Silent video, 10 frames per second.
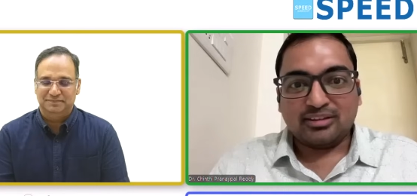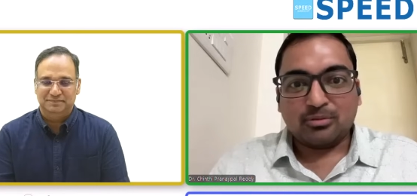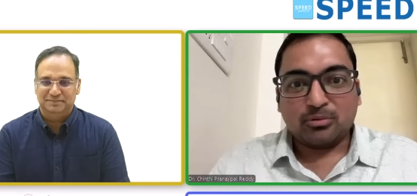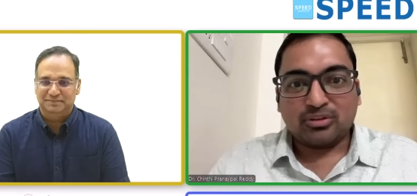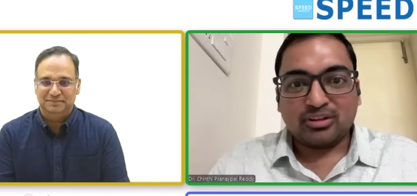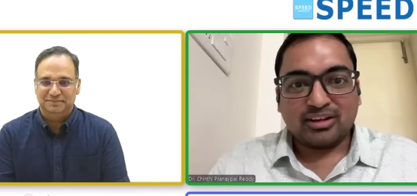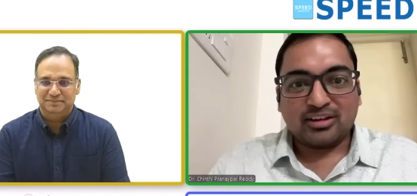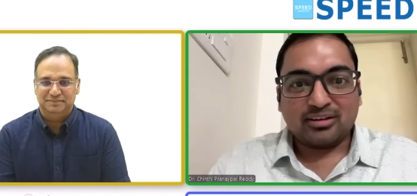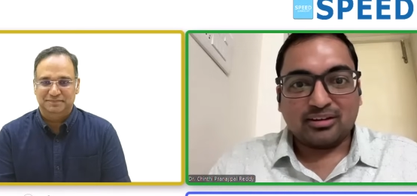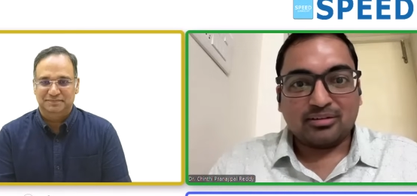Speaker 1: about the
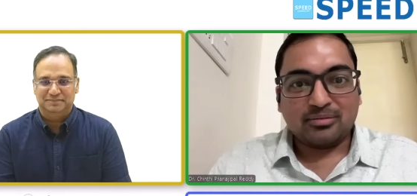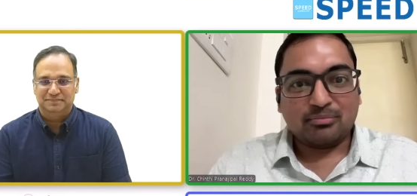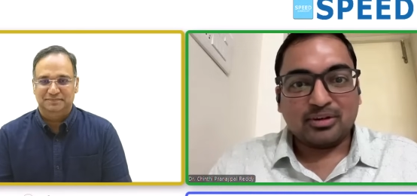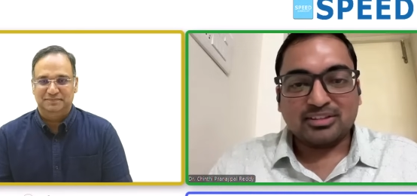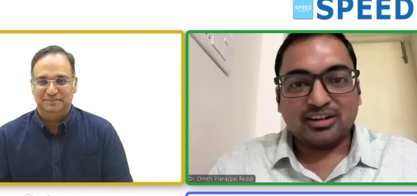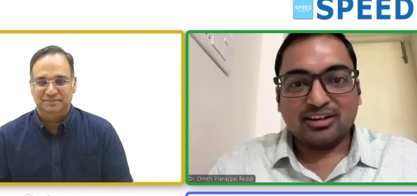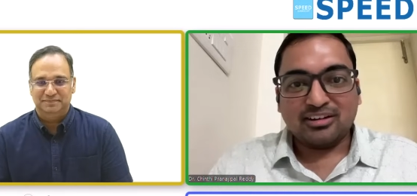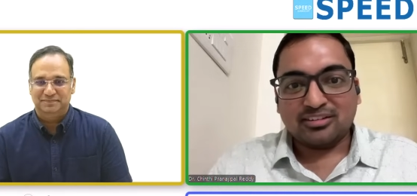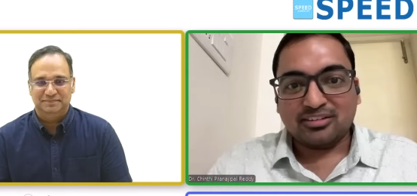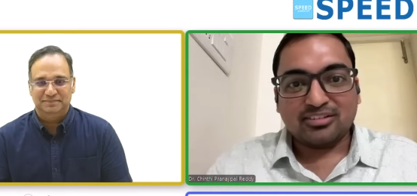much
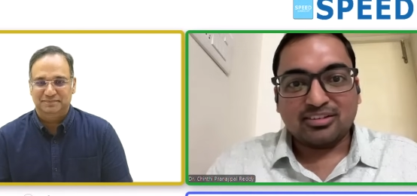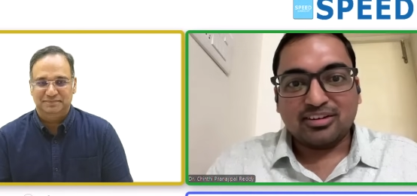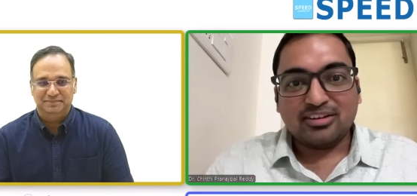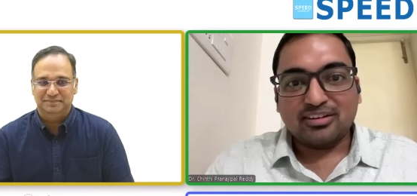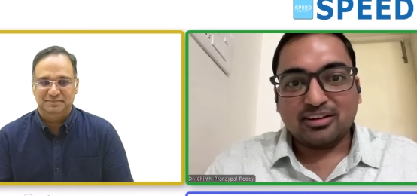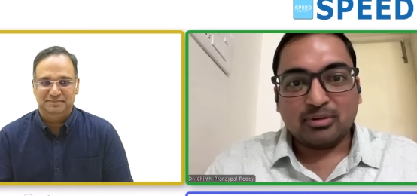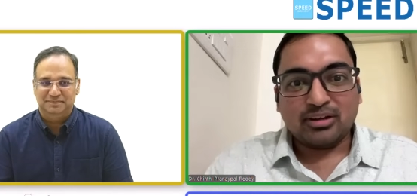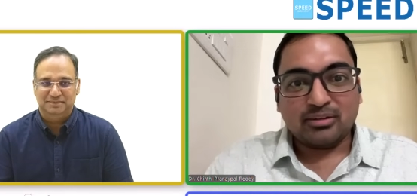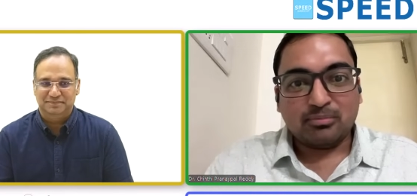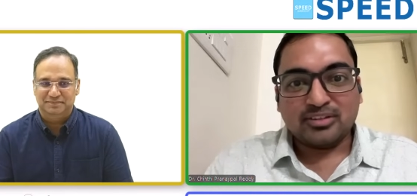detailed things in
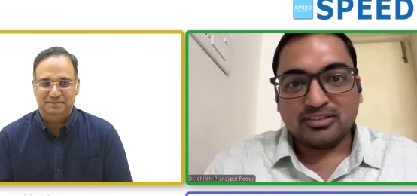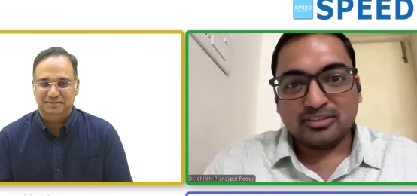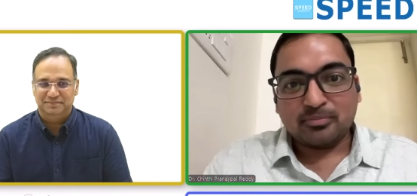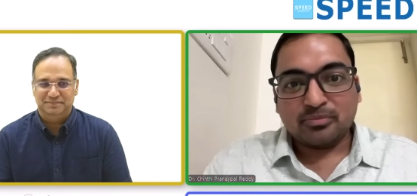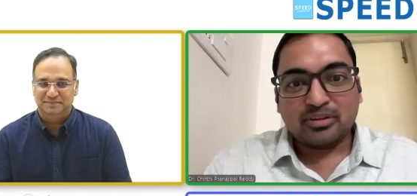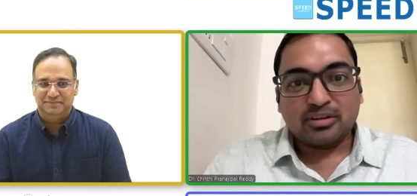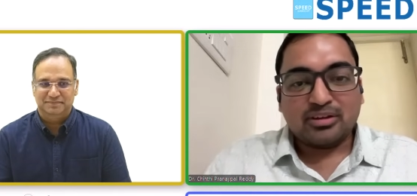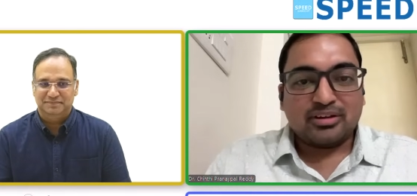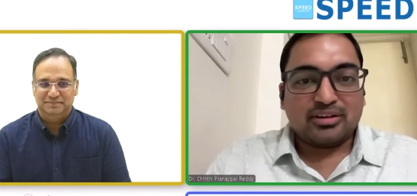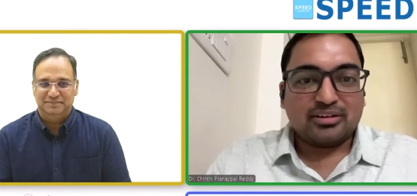my P G.
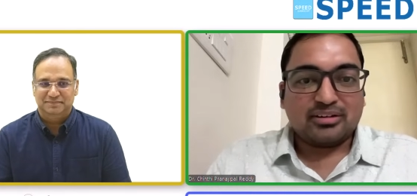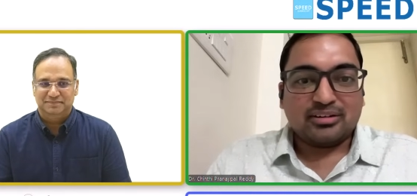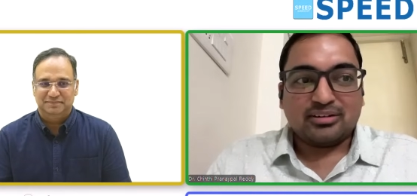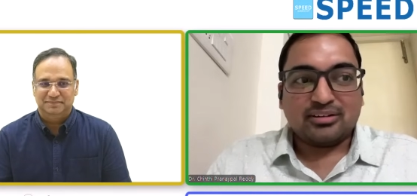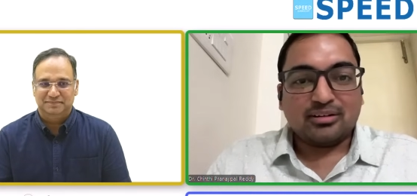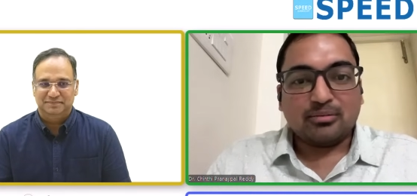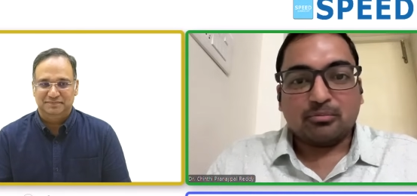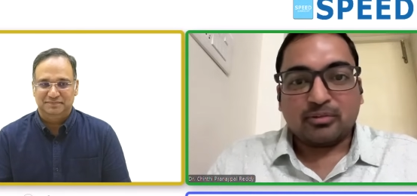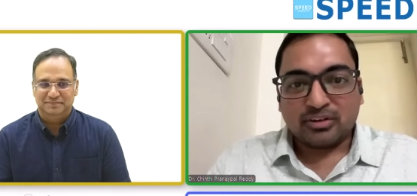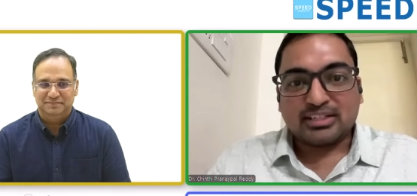
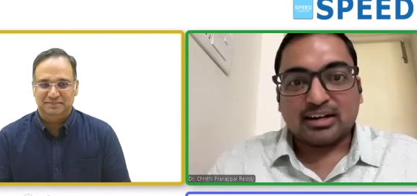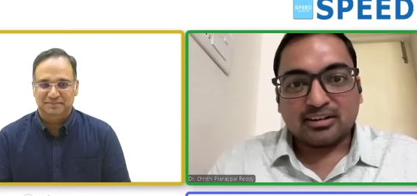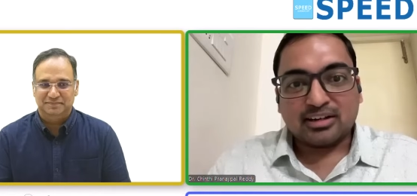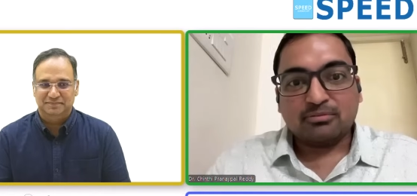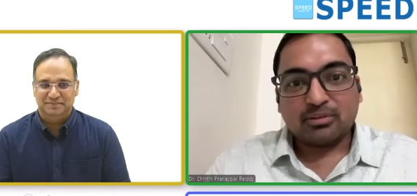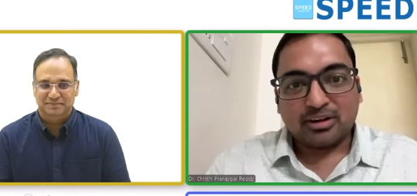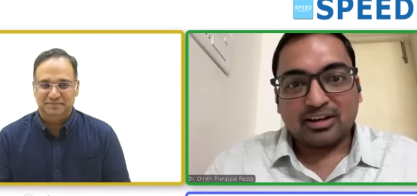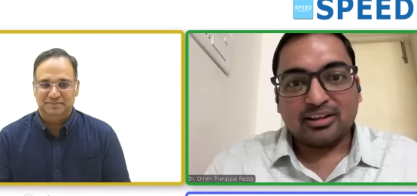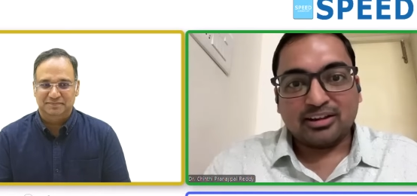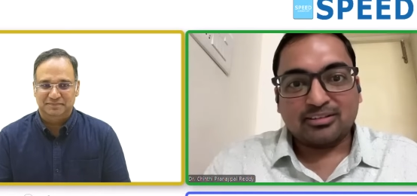But when I started reading for final
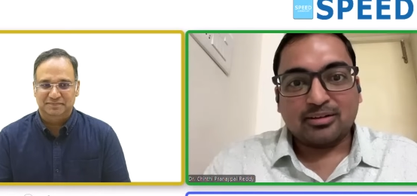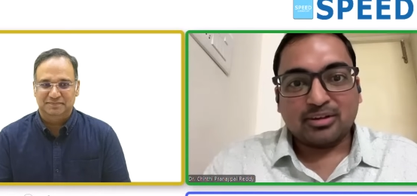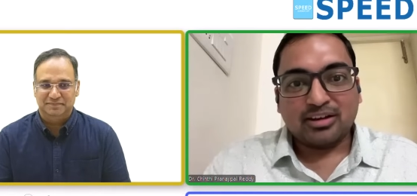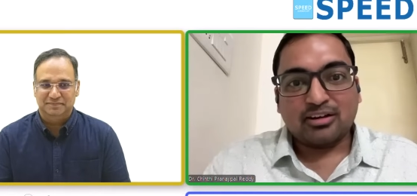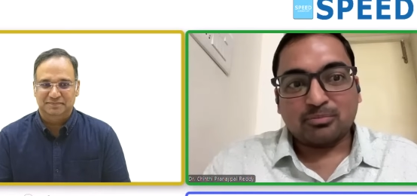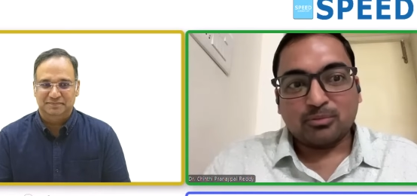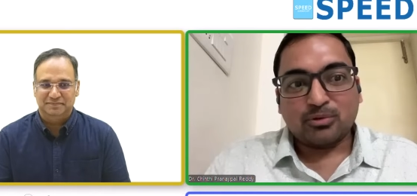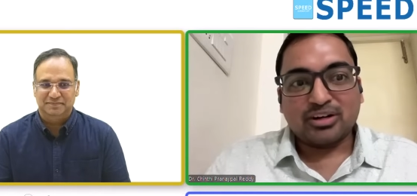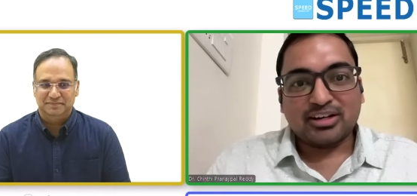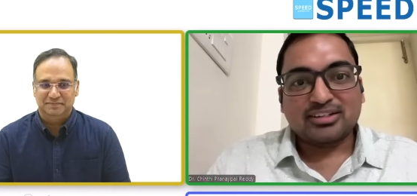year exams, I got more
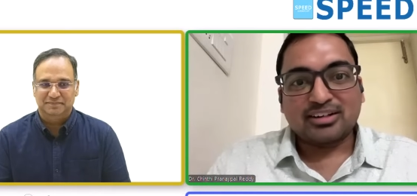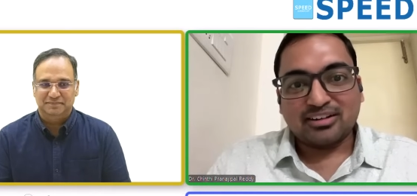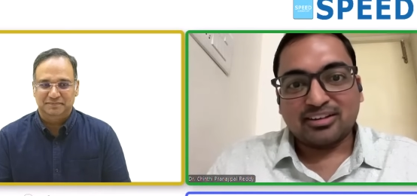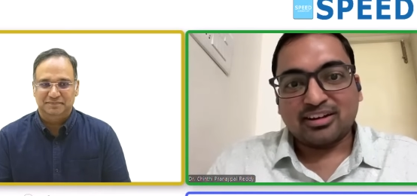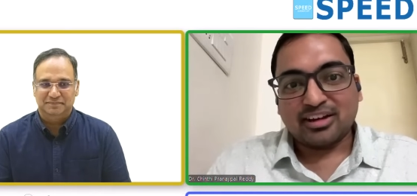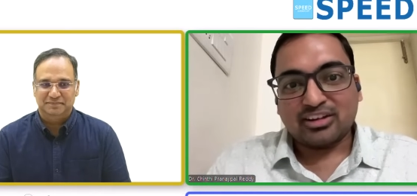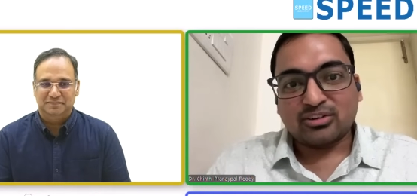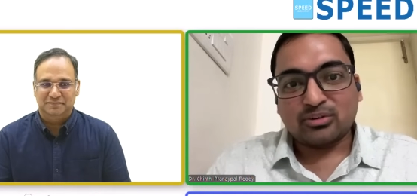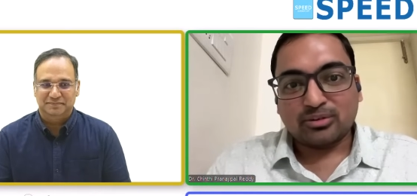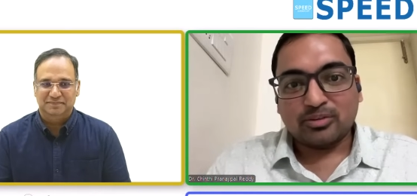interested in the
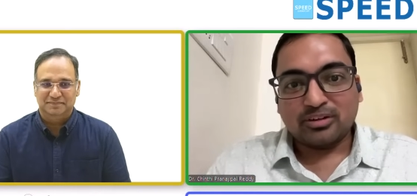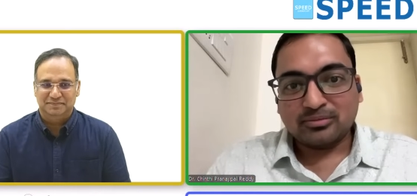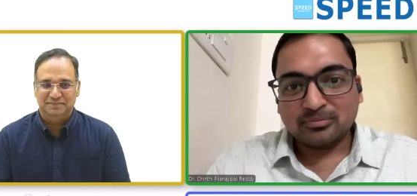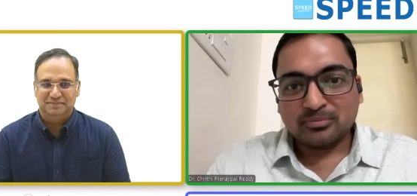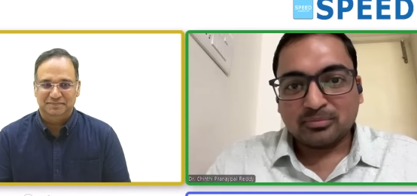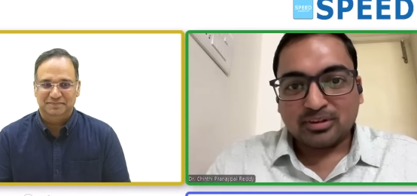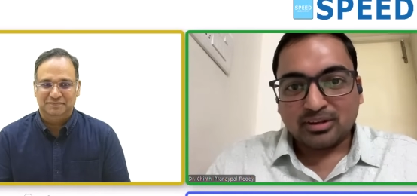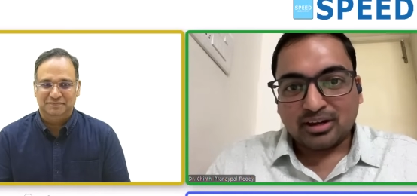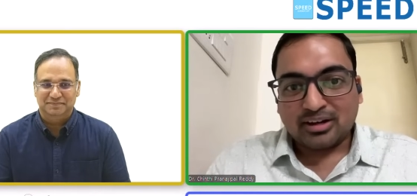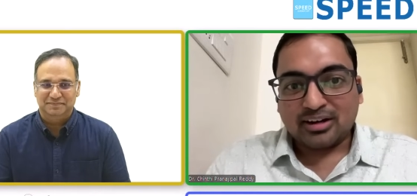gastro subject.
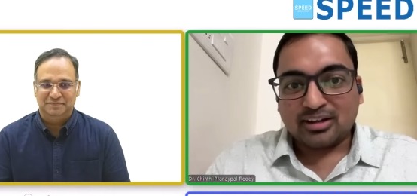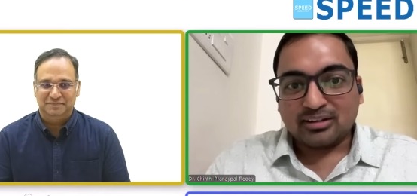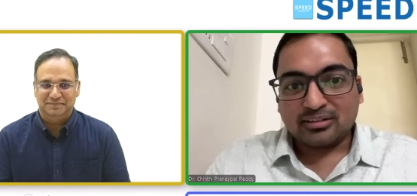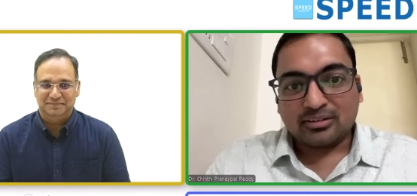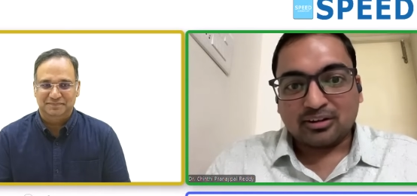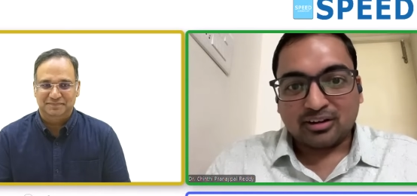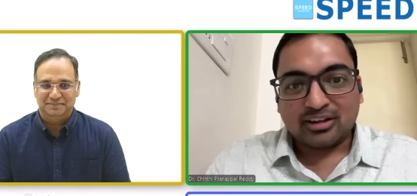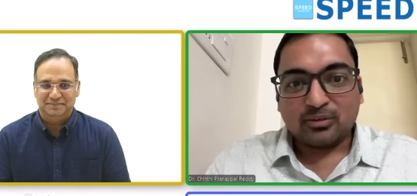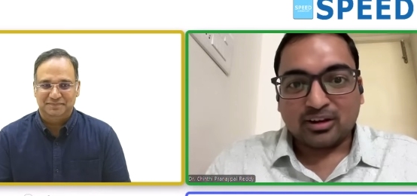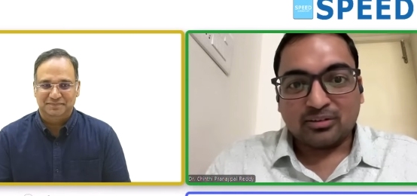And I thought like,
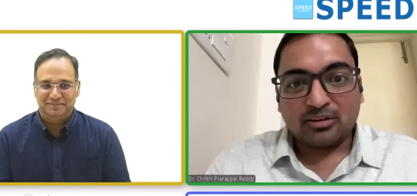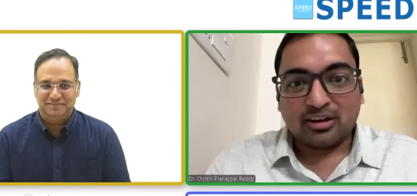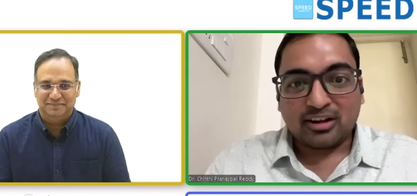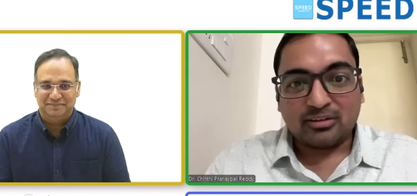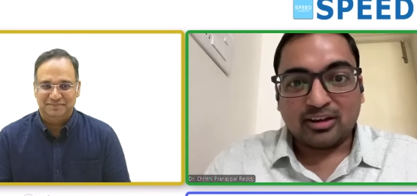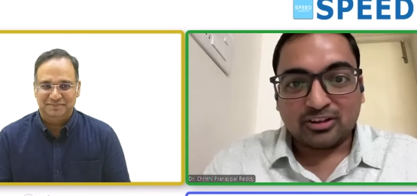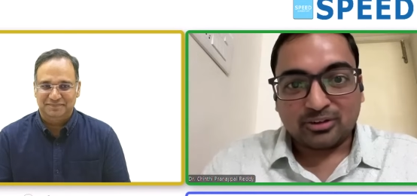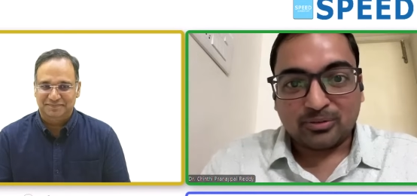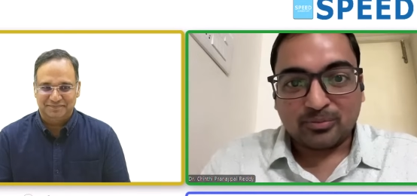okay, I will try gastro.